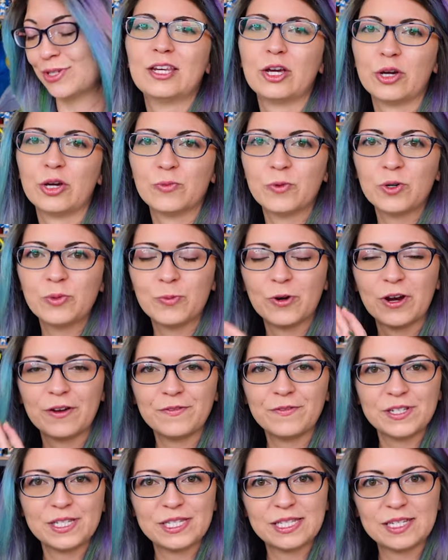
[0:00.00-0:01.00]
Now I will
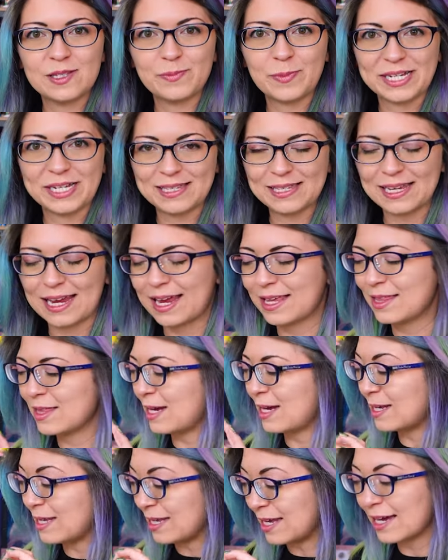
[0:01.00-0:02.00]
preface this by saying
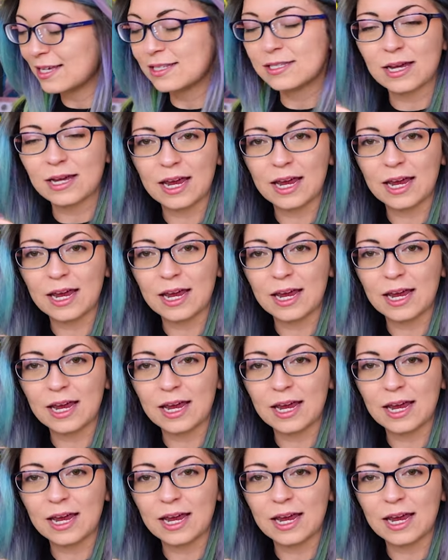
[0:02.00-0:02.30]
that yes,